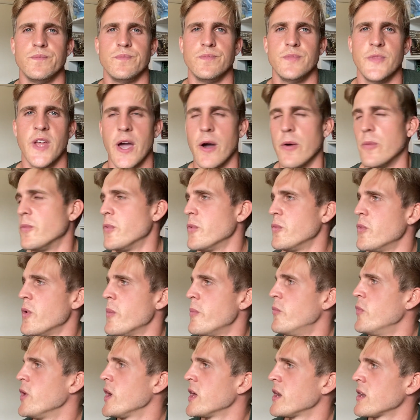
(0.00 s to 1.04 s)
yeah,
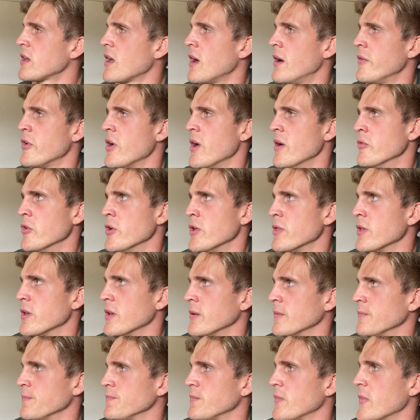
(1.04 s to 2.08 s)
we're going to cover
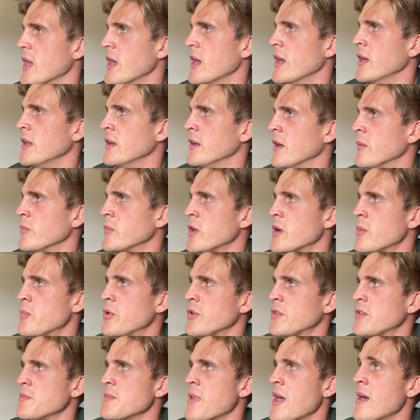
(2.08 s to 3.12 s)
everything. And I'm going to
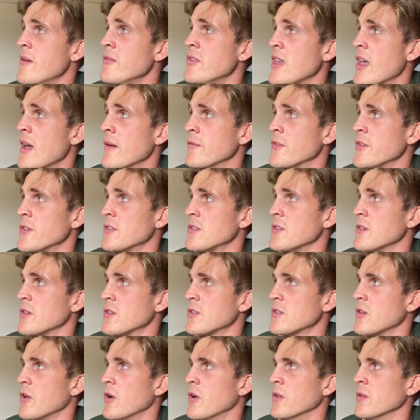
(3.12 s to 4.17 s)
put some heavy
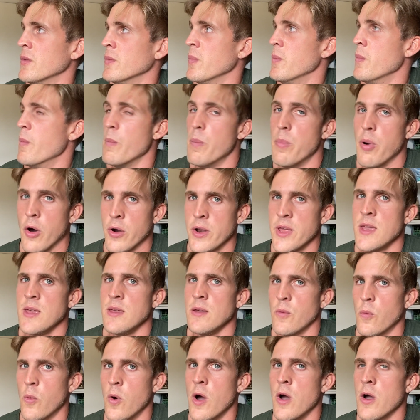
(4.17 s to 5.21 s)
emphasis on
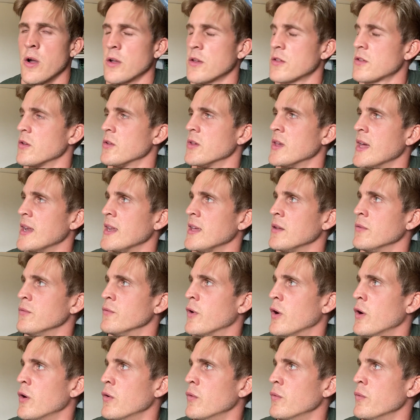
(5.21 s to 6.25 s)
body work. So getting
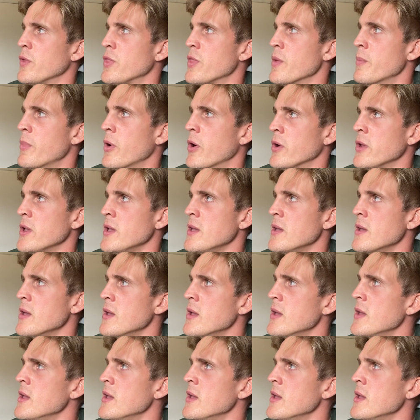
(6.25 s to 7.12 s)
involved with the body.